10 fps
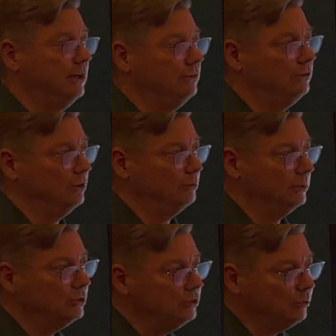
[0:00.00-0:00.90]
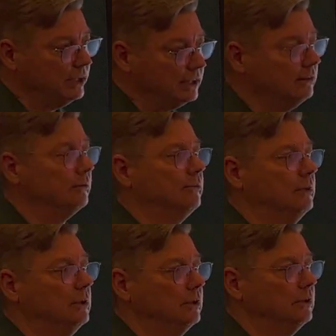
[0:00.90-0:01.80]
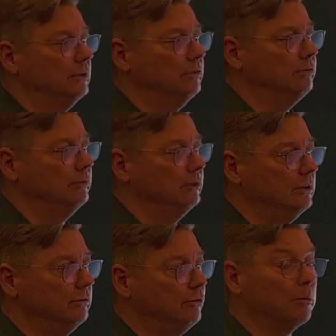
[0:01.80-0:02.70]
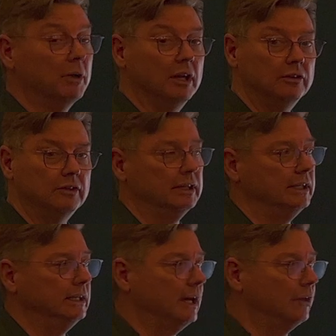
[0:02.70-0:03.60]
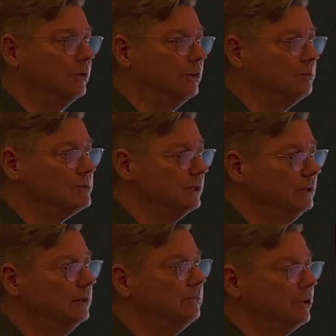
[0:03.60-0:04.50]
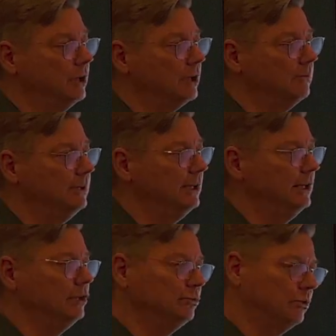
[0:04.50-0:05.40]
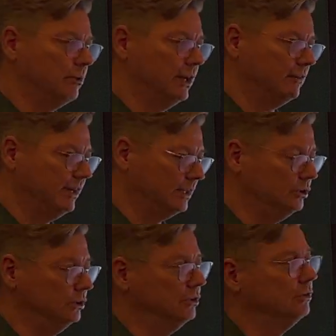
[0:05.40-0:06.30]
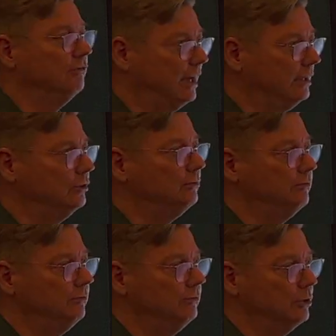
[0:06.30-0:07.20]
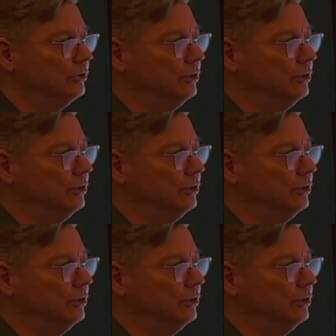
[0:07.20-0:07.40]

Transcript: So we tweaked the, the, the formulas and the algorithms in the Piranha to arrive at a good value for now,